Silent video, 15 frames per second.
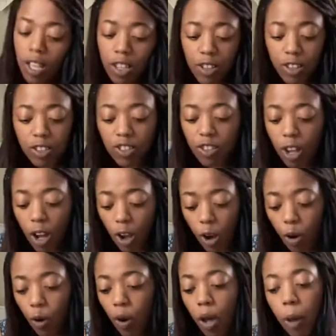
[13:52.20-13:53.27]

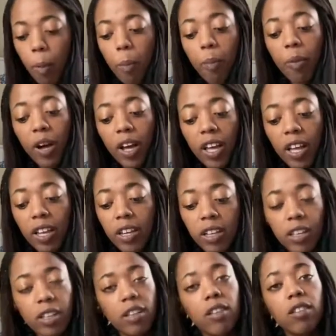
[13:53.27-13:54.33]
So
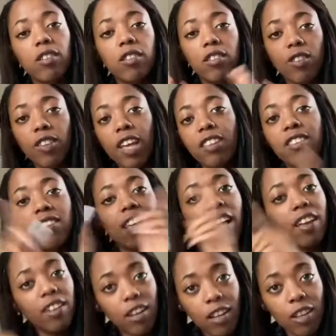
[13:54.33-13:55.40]
that's
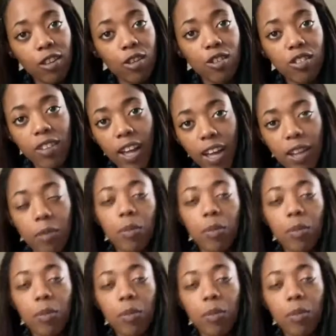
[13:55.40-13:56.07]
that other side.